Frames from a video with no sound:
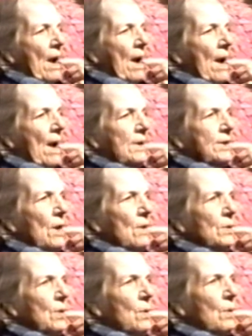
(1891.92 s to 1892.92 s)
I
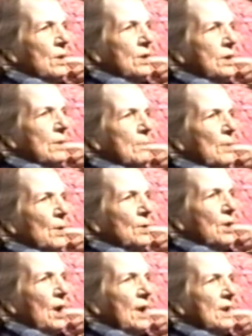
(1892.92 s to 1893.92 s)
don't know whether they
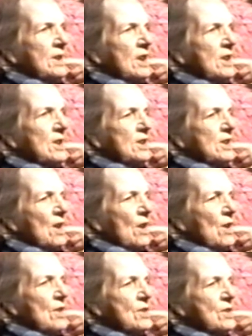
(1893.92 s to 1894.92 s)
both had
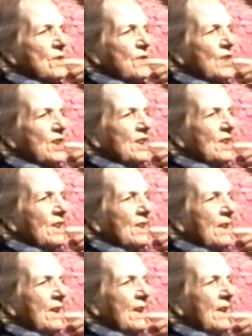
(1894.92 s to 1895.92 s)
guitars or fiddle.
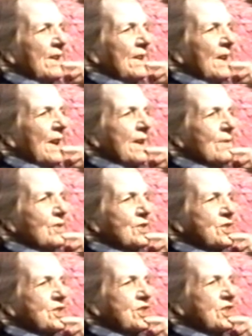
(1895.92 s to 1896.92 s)
And they
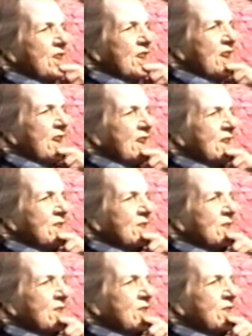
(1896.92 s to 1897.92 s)
would sing
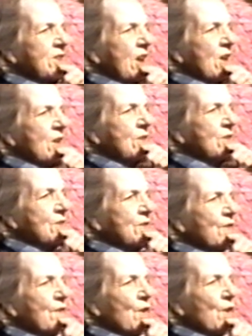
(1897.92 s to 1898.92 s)
songs
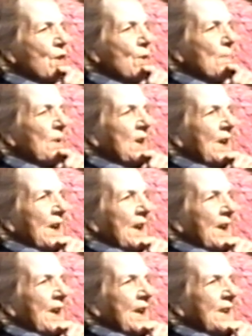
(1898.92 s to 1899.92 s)
for them.
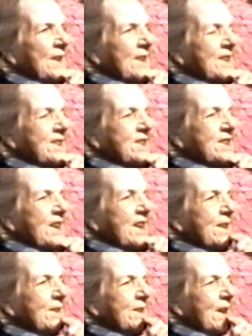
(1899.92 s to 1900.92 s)
And they'd
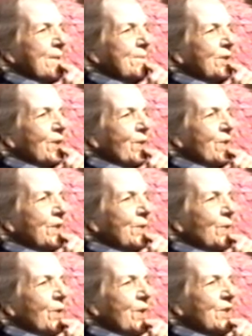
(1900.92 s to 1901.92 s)
sing, I'm going
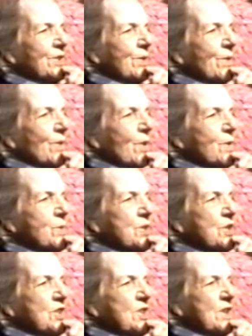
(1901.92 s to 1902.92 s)
where the
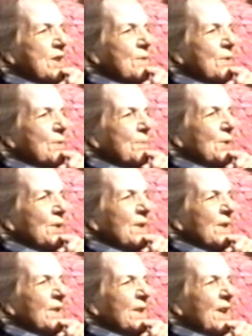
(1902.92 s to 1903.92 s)
roses never
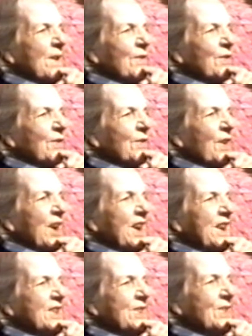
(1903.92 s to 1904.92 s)

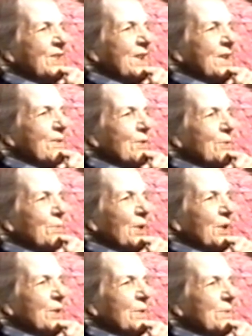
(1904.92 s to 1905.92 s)
fade or never
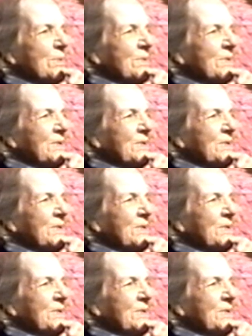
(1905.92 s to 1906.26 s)
bloom.